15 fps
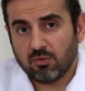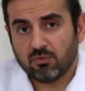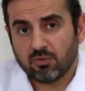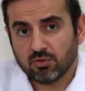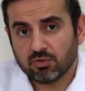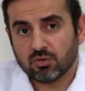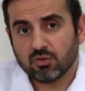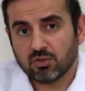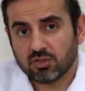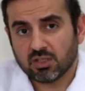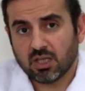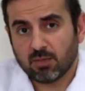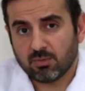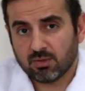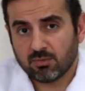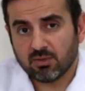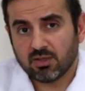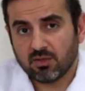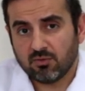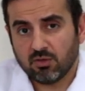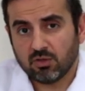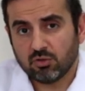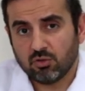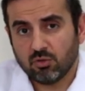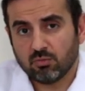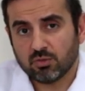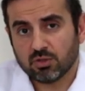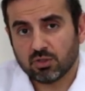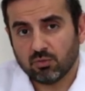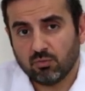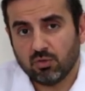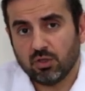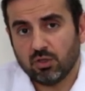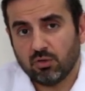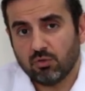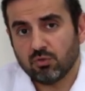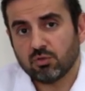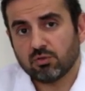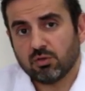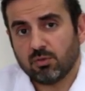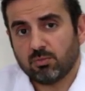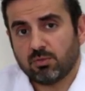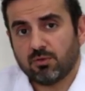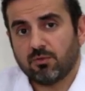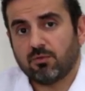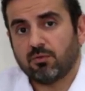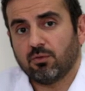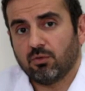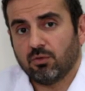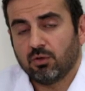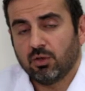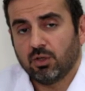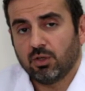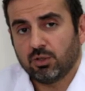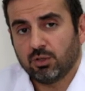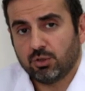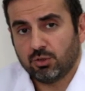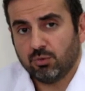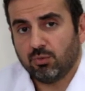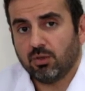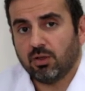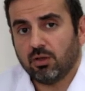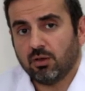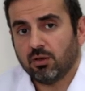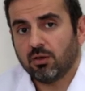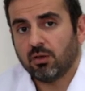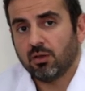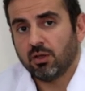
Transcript: For those types of specific tumors, we usually prefer doing